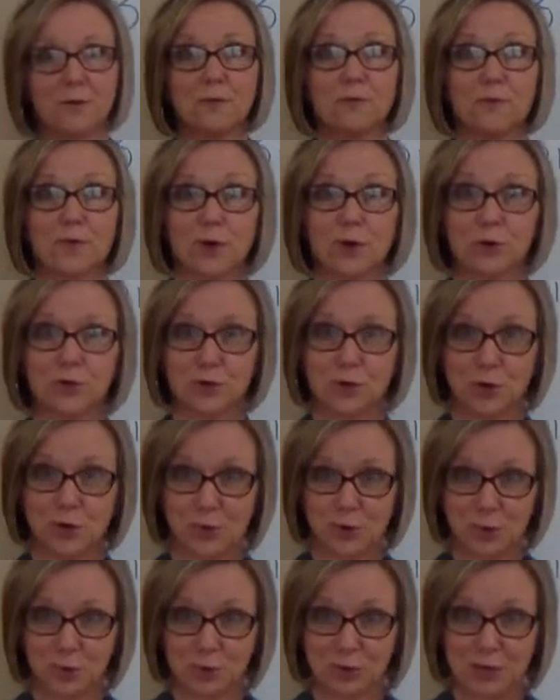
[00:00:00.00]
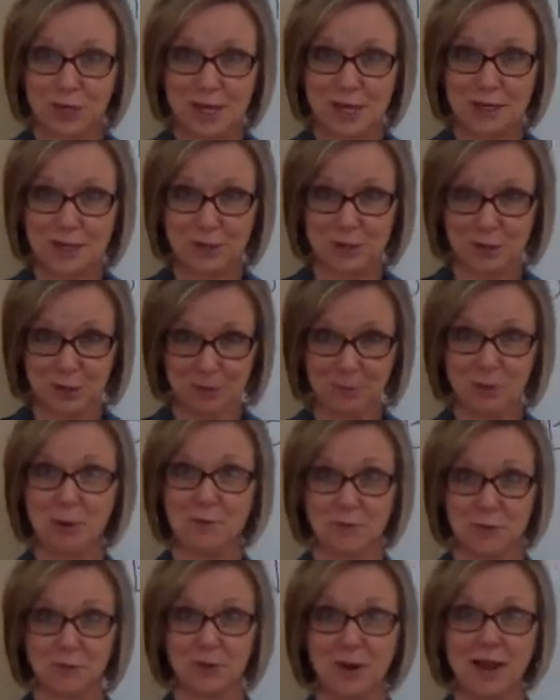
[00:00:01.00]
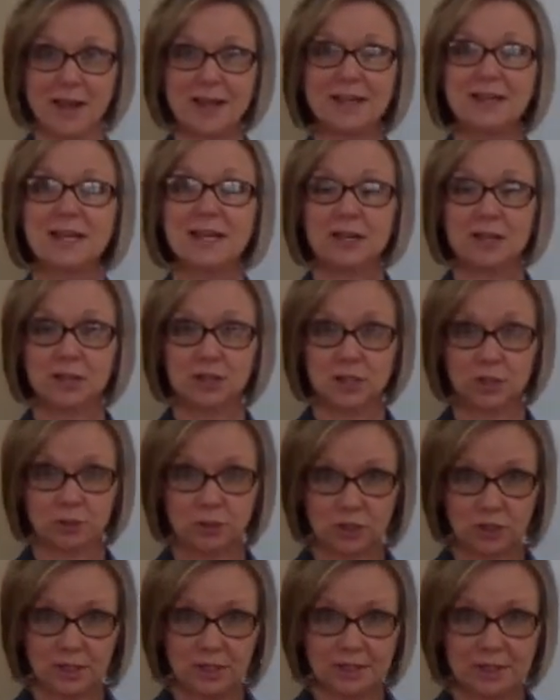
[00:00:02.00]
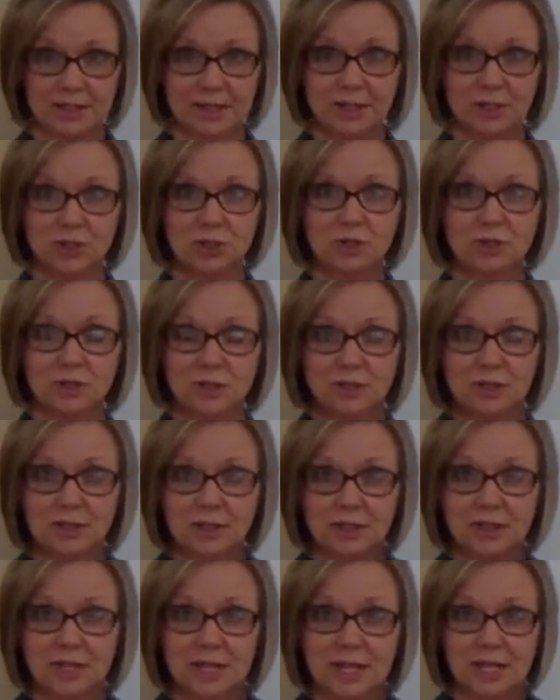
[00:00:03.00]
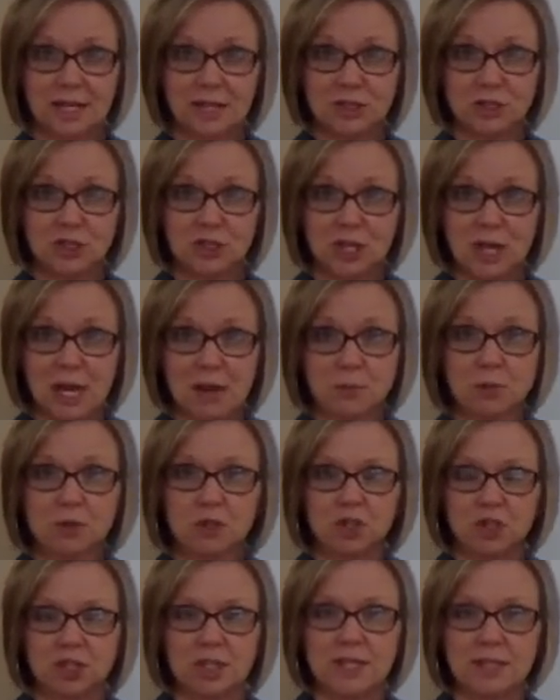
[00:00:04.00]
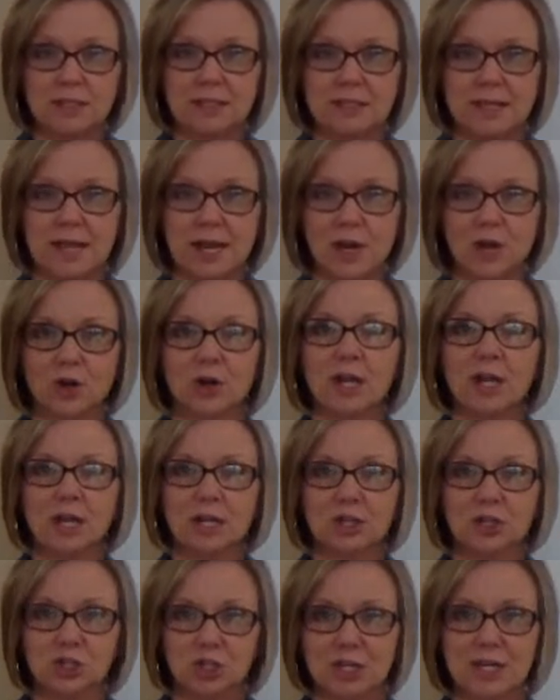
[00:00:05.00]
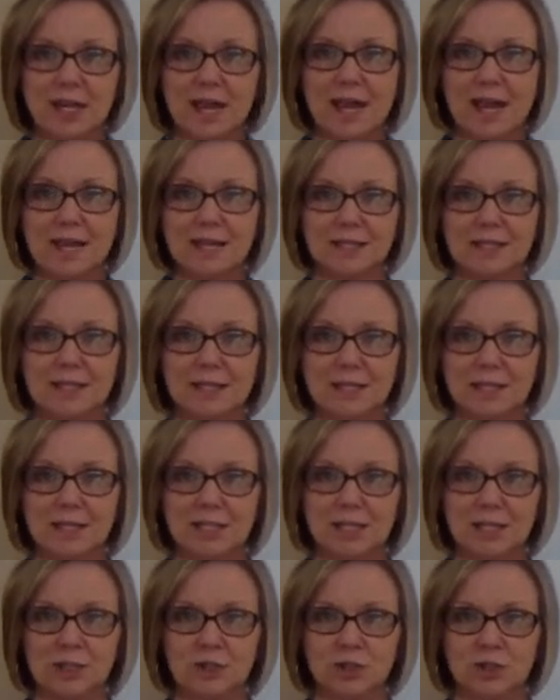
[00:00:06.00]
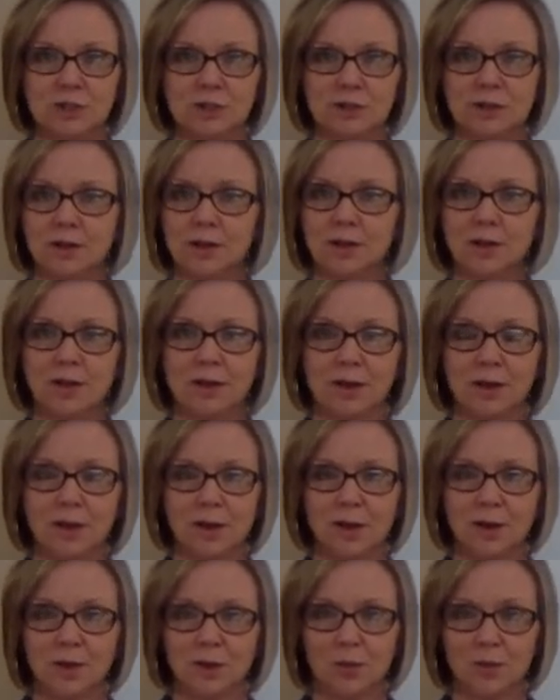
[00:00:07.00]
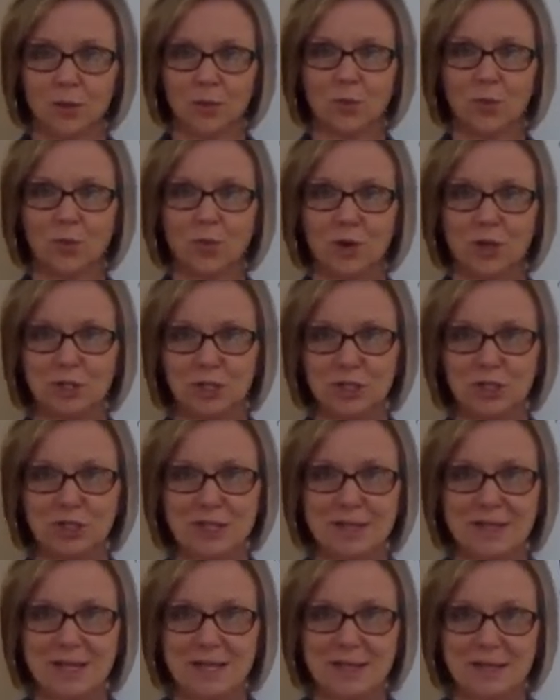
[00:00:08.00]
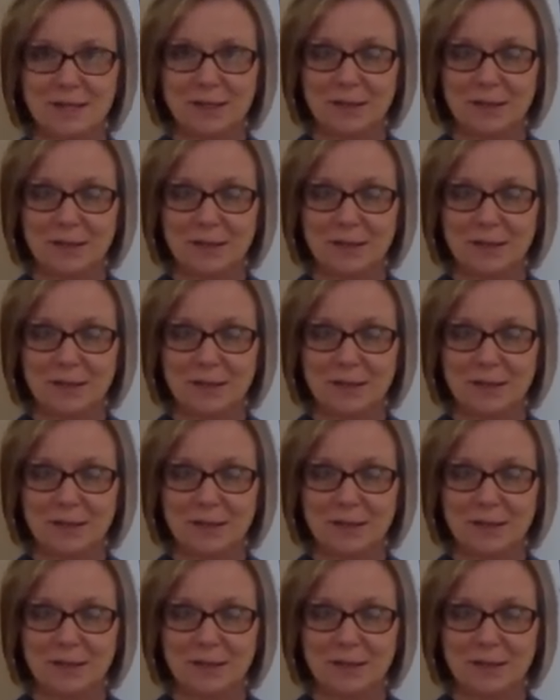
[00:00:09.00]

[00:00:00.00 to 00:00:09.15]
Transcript: first hurdle she had to jump over, right? So she's into the, the king's chamber. She's there. She has his attention. What does she need?